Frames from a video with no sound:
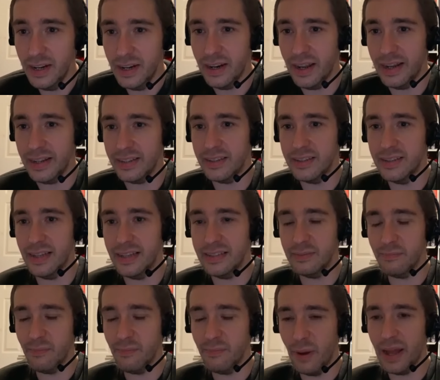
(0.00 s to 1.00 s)
Like
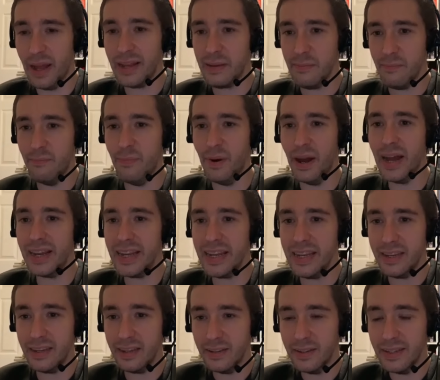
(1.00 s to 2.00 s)
by
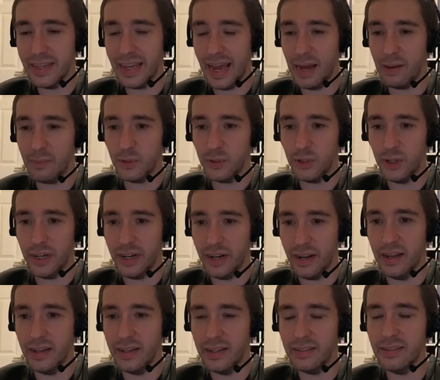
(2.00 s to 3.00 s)
capturing
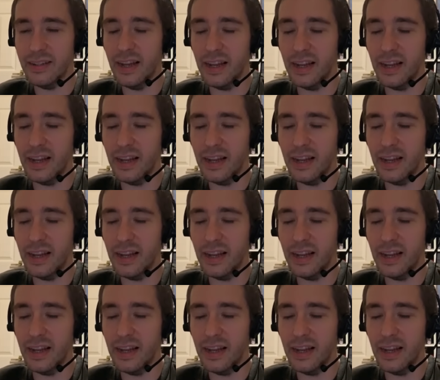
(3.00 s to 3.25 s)
a